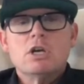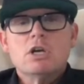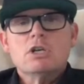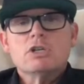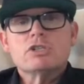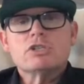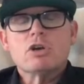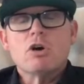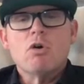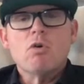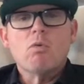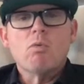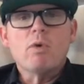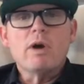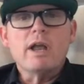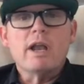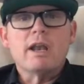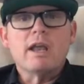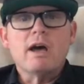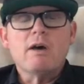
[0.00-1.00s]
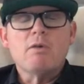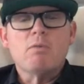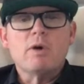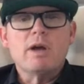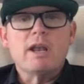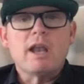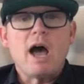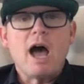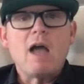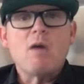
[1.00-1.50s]
So
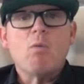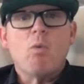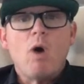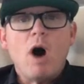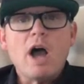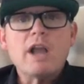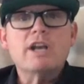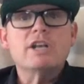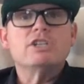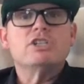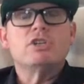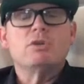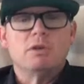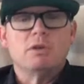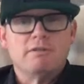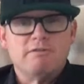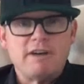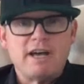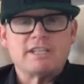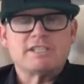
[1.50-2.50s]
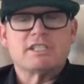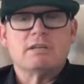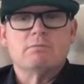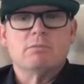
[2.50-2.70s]
when I wanted to invest